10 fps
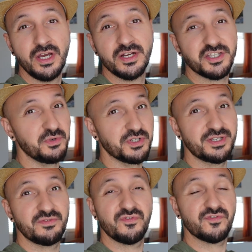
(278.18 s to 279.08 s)
So we're just
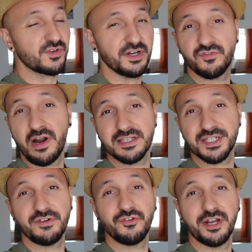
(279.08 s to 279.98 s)
going to throw our
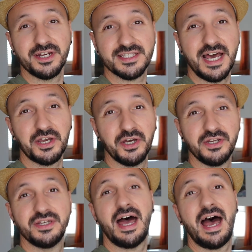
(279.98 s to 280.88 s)
stuff on in a
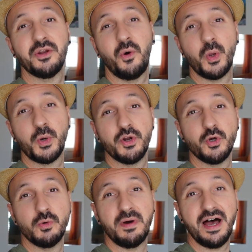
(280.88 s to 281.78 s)
second and order an
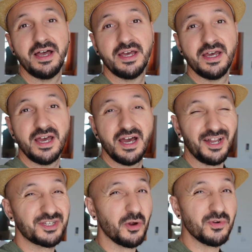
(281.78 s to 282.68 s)
Uber. I
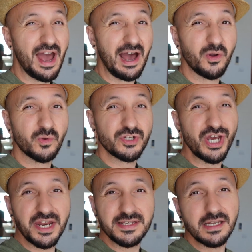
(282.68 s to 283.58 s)
don't know how long the
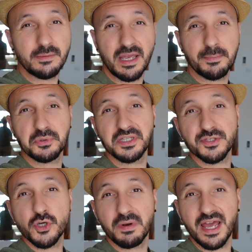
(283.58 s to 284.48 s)
journey is going to be between the
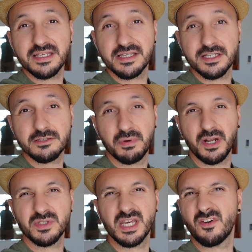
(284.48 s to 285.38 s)
two places, but
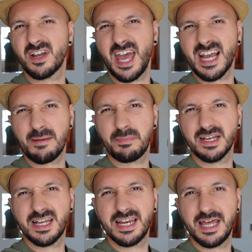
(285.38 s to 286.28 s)
I'll see if we can get a couple
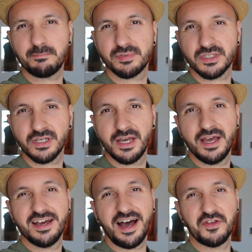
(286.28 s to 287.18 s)
of clips.
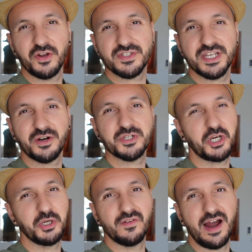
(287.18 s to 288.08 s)
And then obviously I'll show
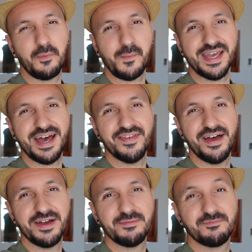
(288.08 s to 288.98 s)
you around when we get
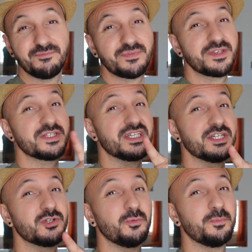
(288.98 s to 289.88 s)
there. See you
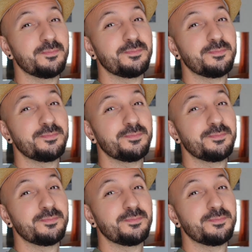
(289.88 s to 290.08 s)
soon.